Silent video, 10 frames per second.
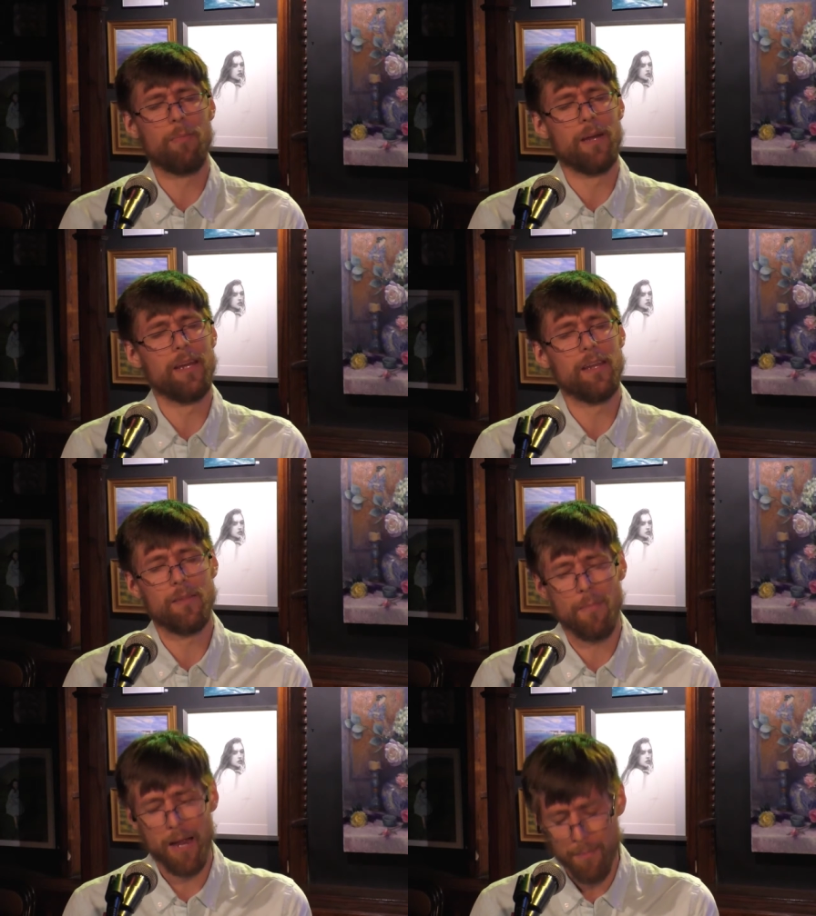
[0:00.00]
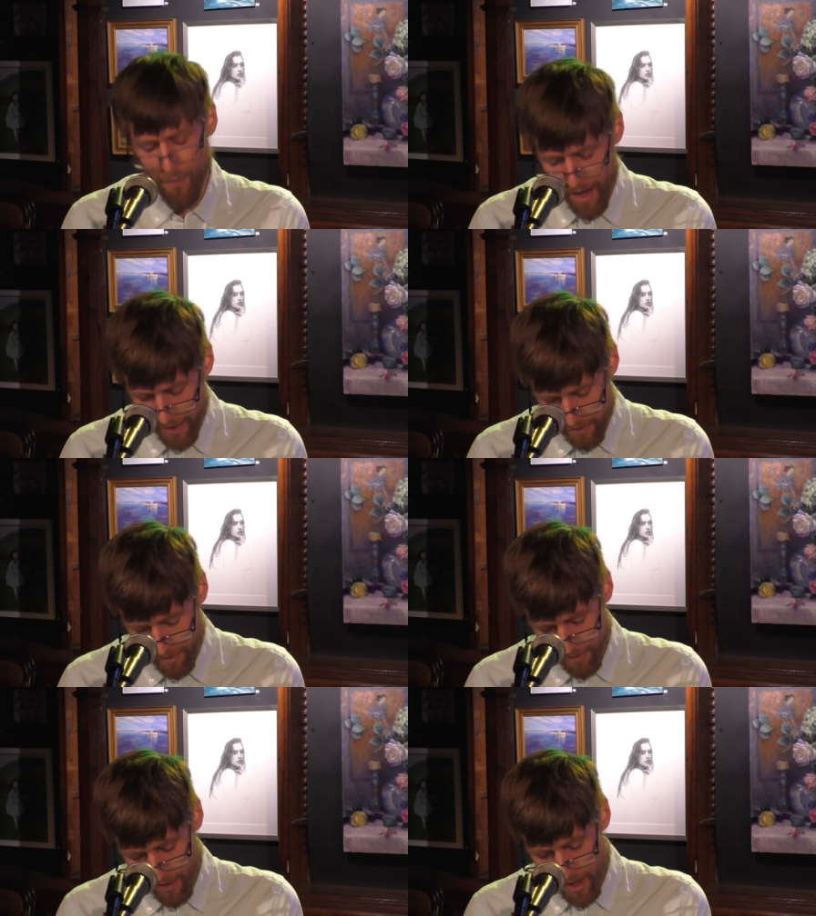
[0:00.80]
beneath my
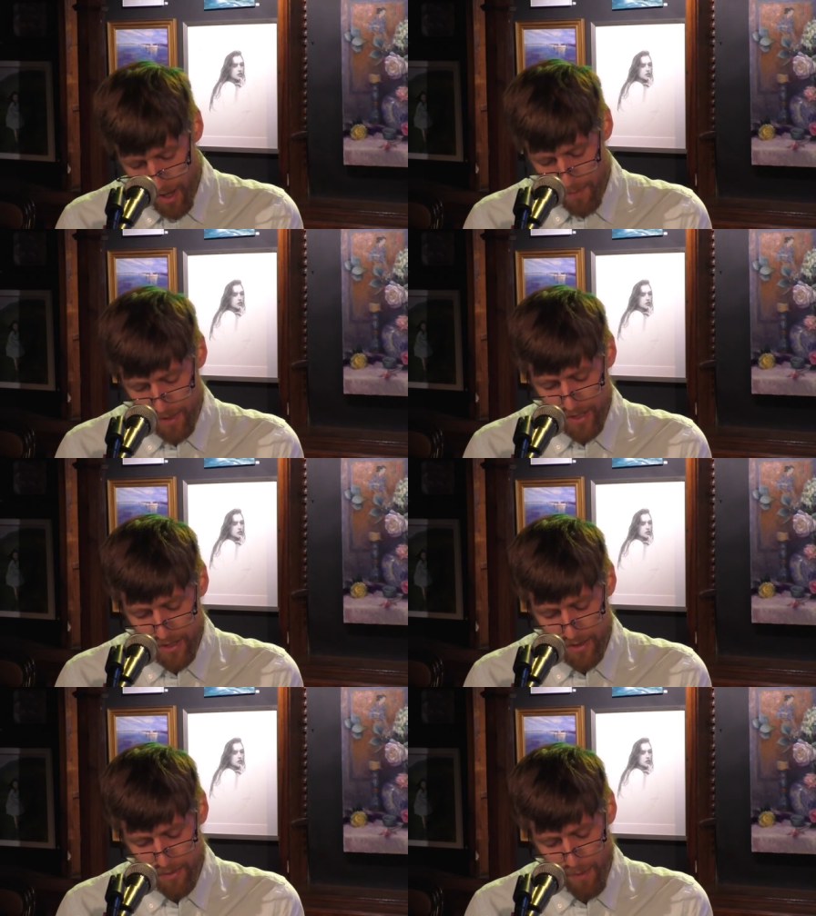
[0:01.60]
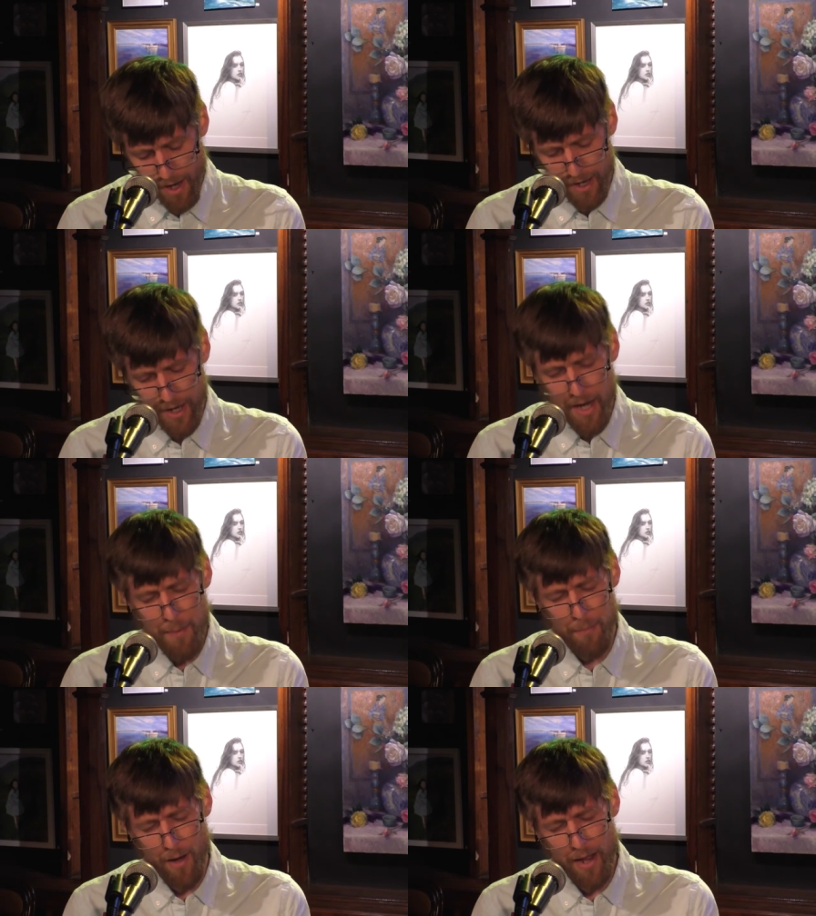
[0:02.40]
breath, beneath my
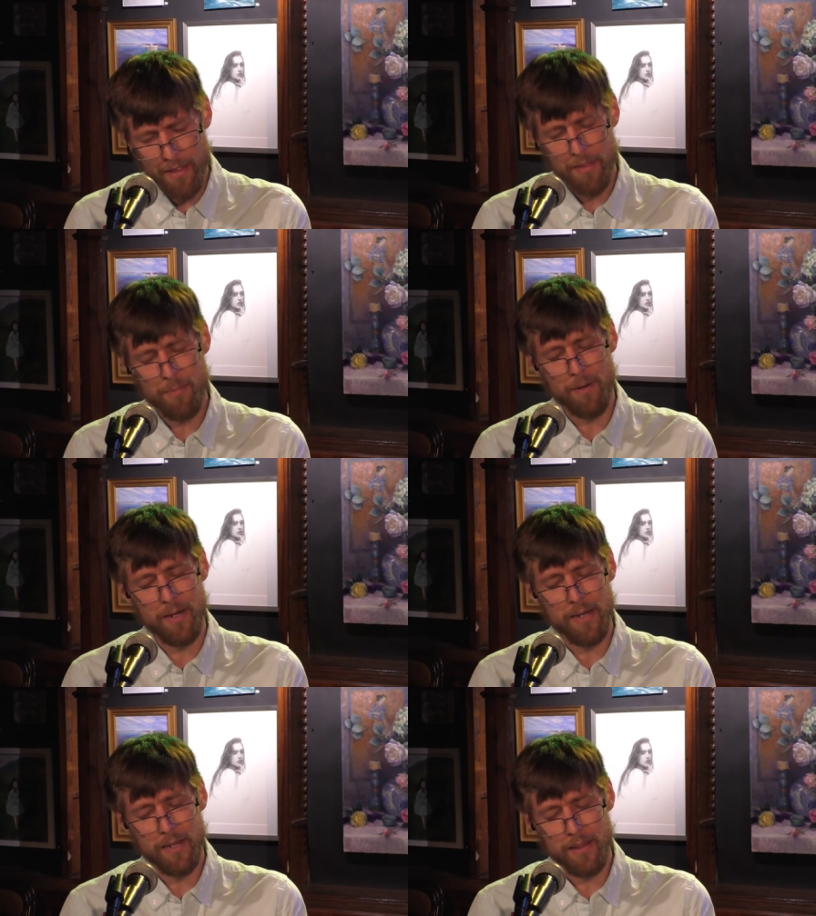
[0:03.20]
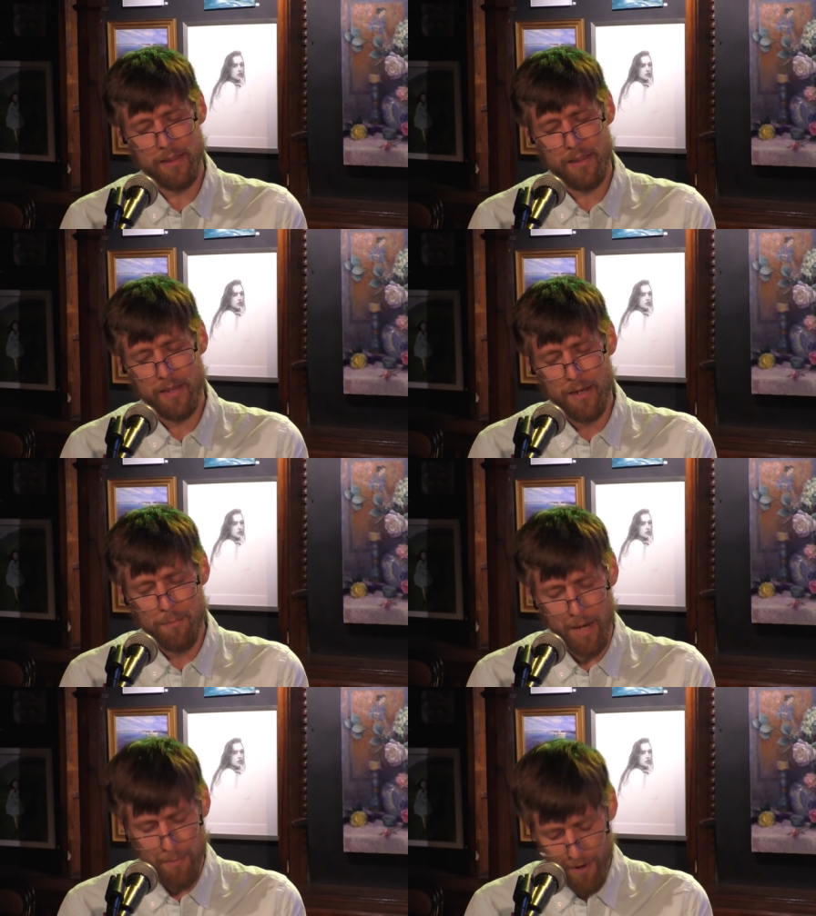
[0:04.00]
breath, beneath
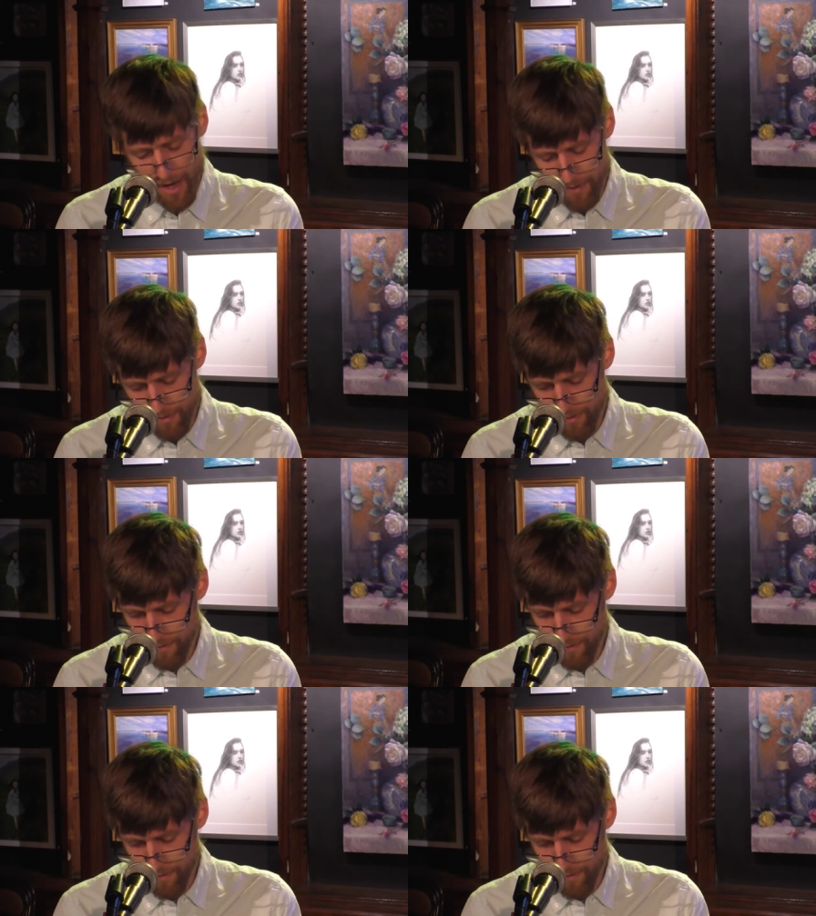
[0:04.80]
my breath.